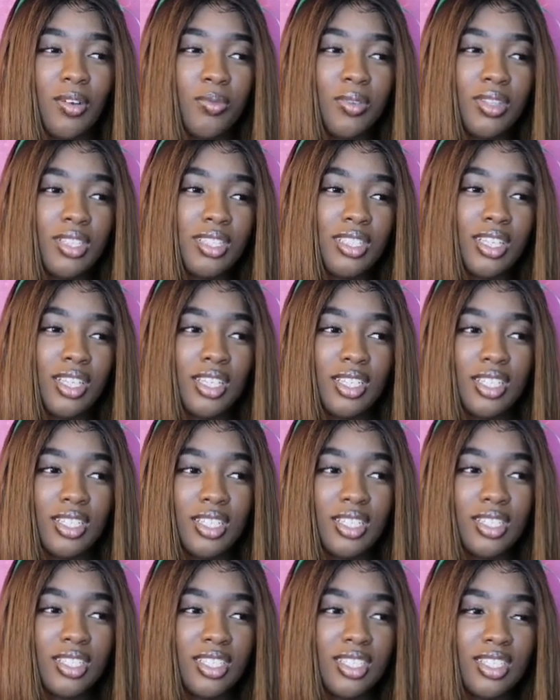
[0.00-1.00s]
really sick and
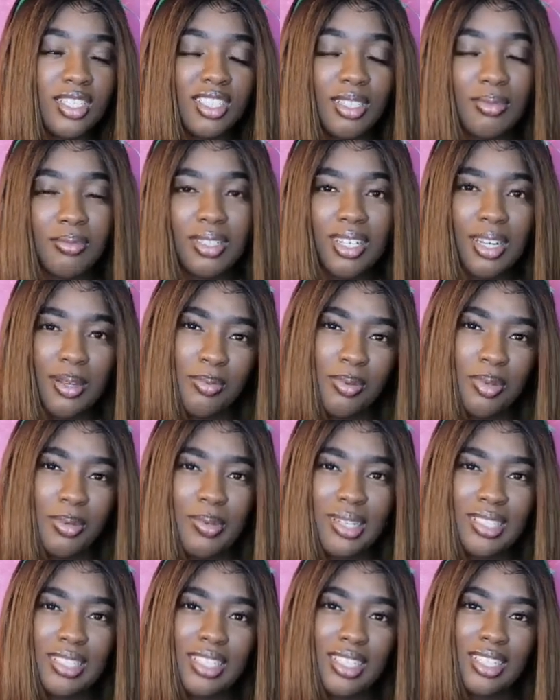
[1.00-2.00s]
dizzy or something. I put on
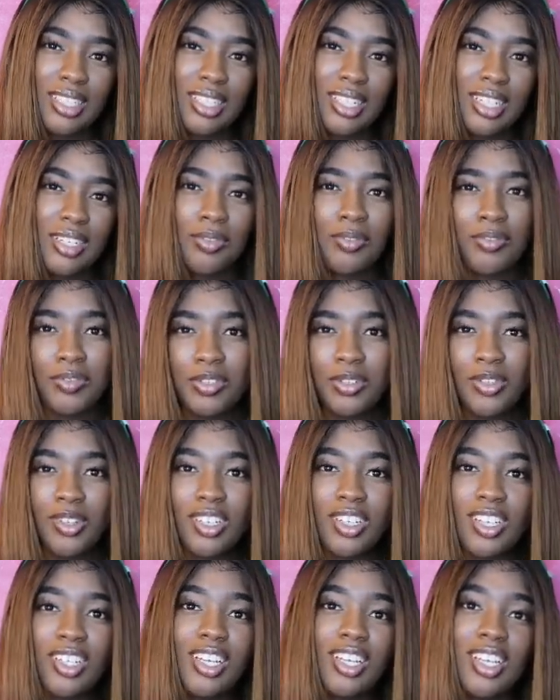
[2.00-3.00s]
my Snapchat, I don't feel
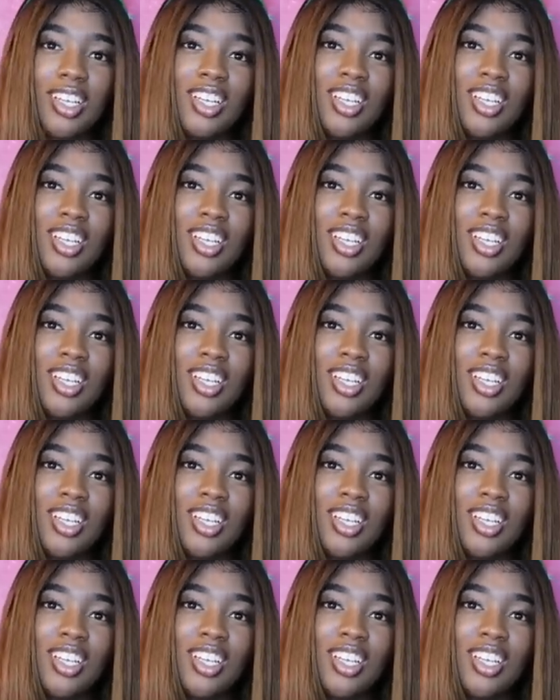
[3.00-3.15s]
good.